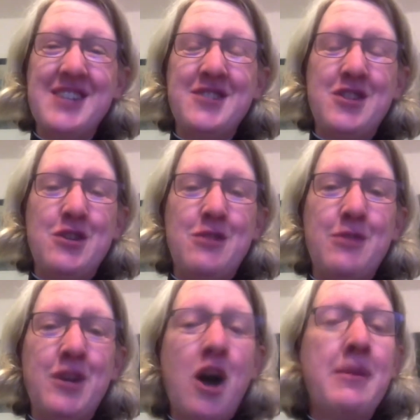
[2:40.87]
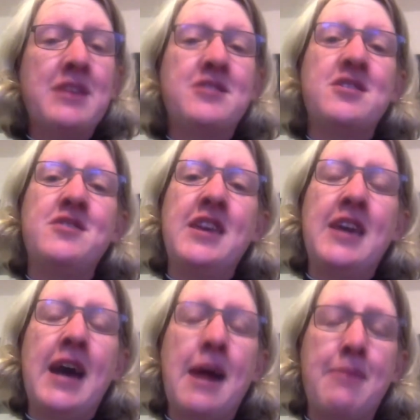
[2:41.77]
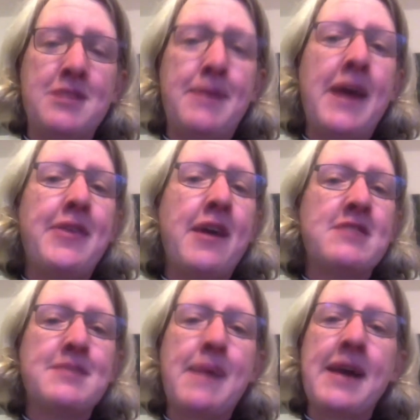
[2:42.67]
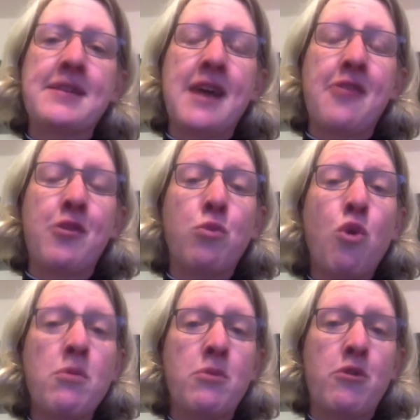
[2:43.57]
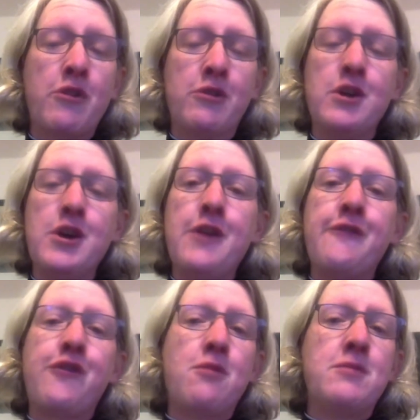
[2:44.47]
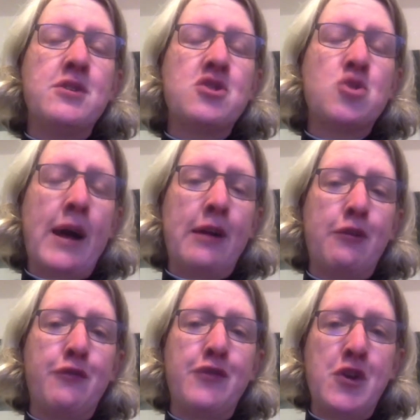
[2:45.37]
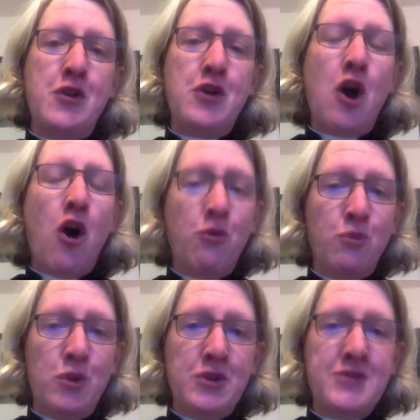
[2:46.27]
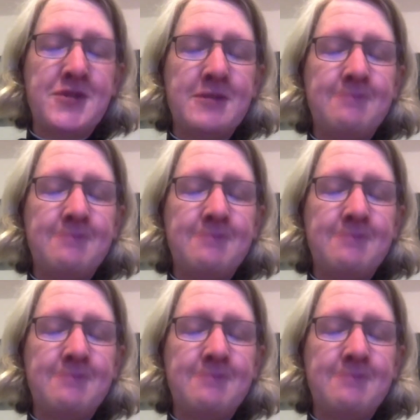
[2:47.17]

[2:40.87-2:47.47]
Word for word: to come into the Abbey to pay their respects at the War Memorial from 12 noon onwards.